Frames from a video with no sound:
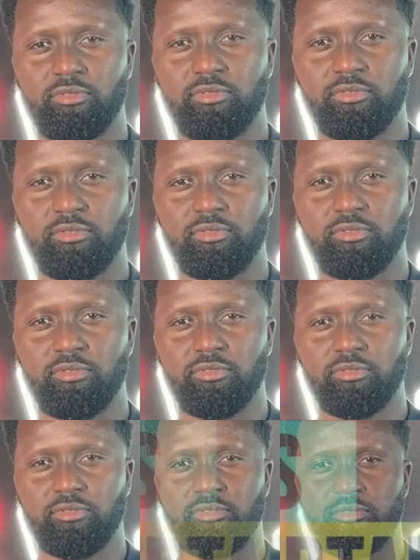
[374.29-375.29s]
as people
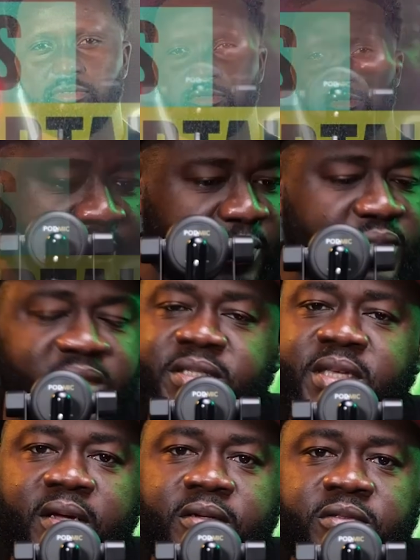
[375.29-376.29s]
know it in the music
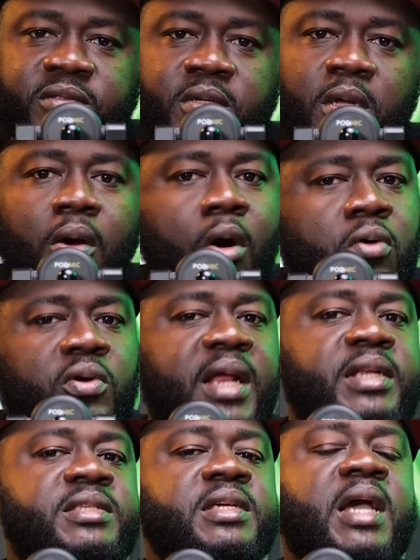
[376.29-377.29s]
circles. Ono na
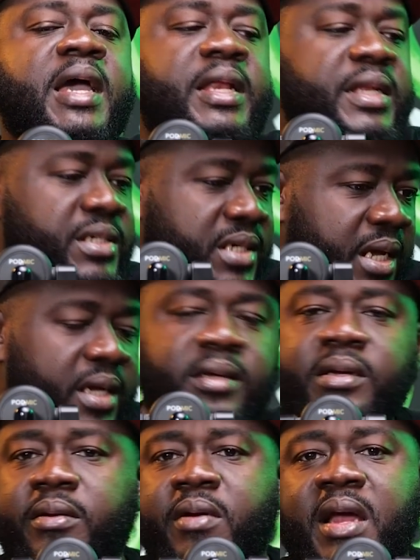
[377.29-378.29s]
nisika they share
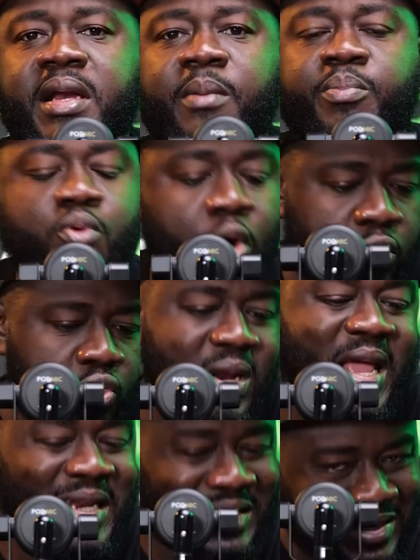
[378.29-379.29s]
ground up ono
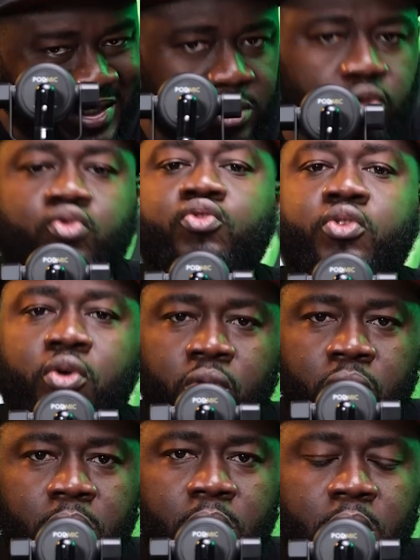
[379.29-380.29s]
NT studio
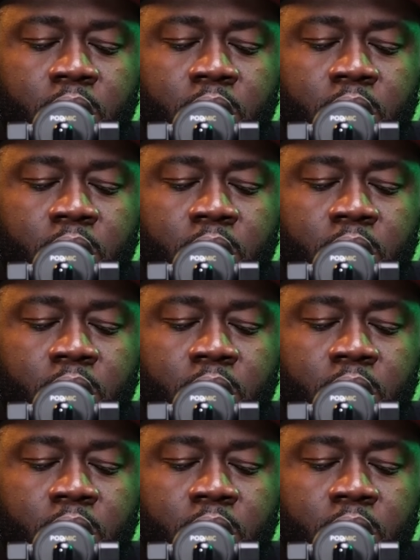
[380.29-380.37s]
no.